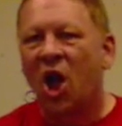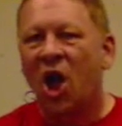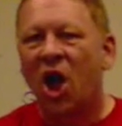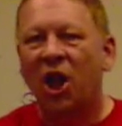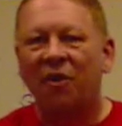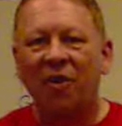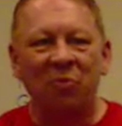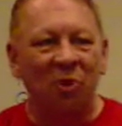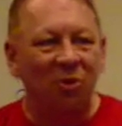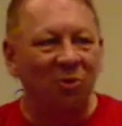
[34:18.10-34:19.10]
All of our
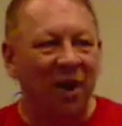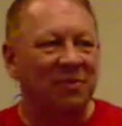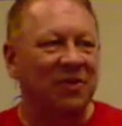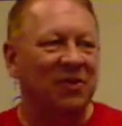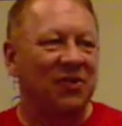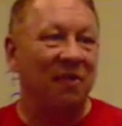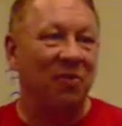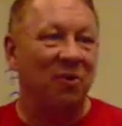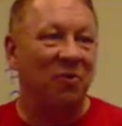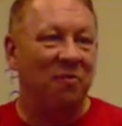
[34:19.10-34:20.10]
programs and stuff
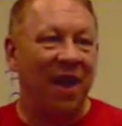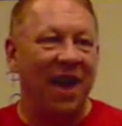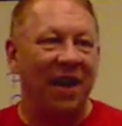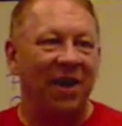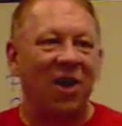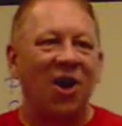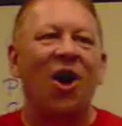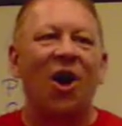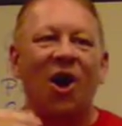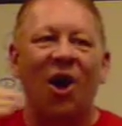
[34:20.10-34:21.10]
that we make
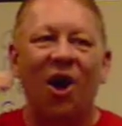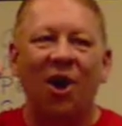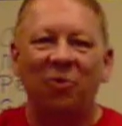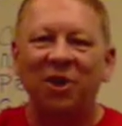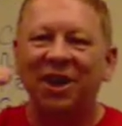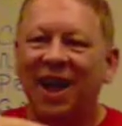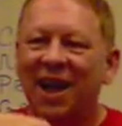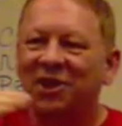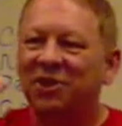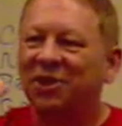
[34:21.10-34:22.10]
are putting
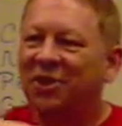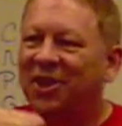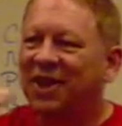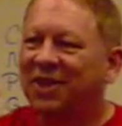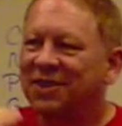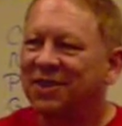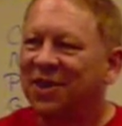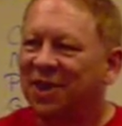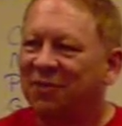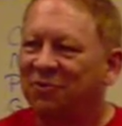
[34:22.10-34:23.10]
logical things
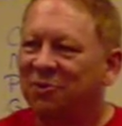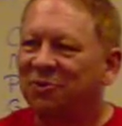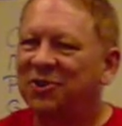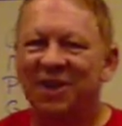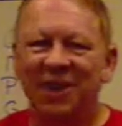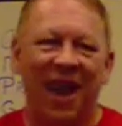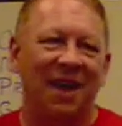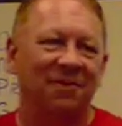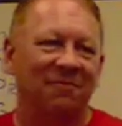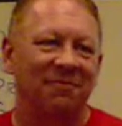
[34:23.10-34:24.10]
of using
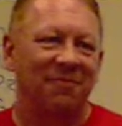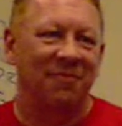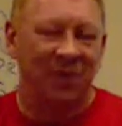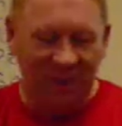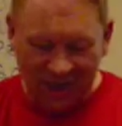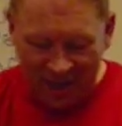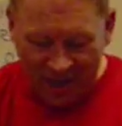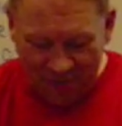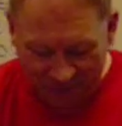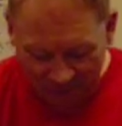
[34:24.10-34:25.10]
that
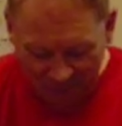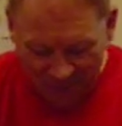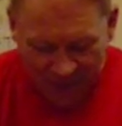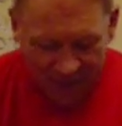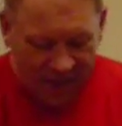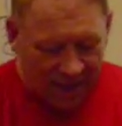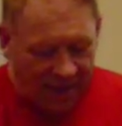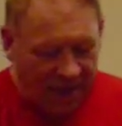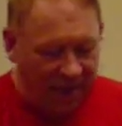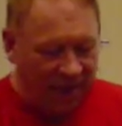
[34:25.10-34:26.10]
together,
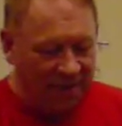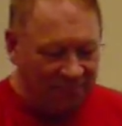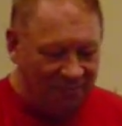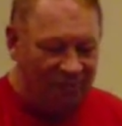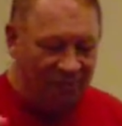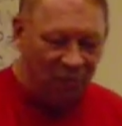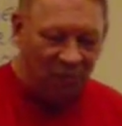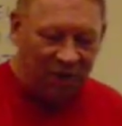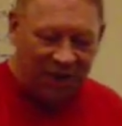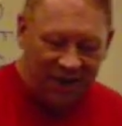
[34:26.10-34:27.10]
and we'll
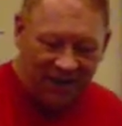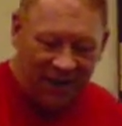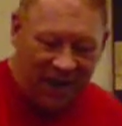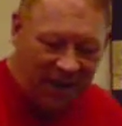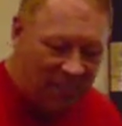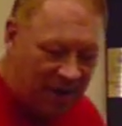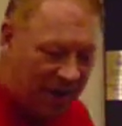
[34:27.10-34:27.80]
get into that. But